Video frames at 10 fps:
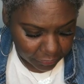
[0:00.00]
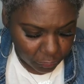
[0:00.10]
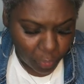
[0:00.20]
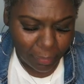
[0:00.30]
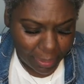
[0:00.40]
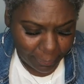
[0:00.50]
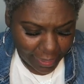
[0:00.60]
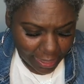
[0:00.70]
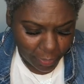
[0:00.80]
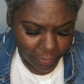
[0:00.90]
For my
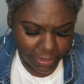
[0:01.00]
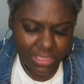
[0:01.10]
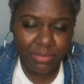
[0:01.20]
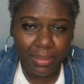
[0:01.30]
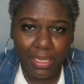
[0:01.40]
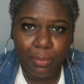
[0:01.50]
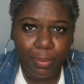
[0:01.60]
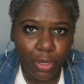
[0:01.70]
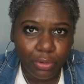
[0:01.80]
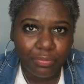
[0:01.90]
power is made
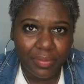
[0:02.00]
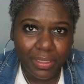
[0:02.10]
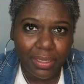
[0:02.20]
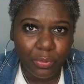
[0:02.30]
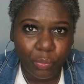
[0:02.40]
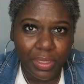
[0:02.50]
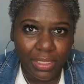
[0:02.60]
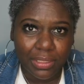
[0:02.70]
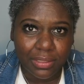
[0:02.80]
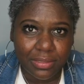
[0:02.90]
perfect in
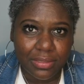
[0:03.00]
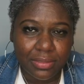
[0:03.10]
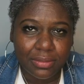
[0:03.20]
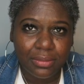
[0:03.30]
weakness.